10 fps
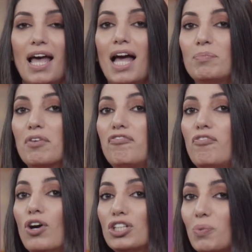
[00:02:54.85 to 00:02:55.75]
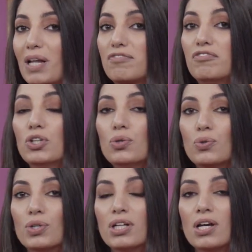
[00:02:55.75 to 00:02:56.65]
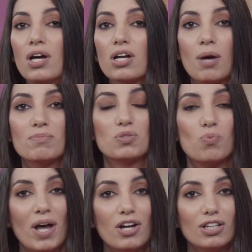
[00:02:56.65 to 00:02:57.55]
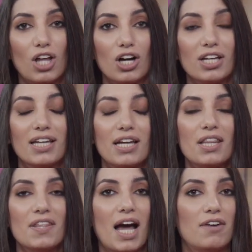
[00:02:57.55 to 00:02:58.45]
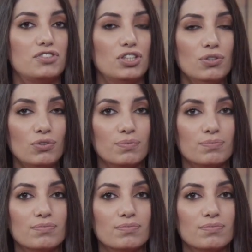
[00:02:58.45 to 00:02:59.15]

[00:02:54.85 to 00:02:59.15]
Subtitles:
and before 12 noon comes 1 o'clock in the afternoon.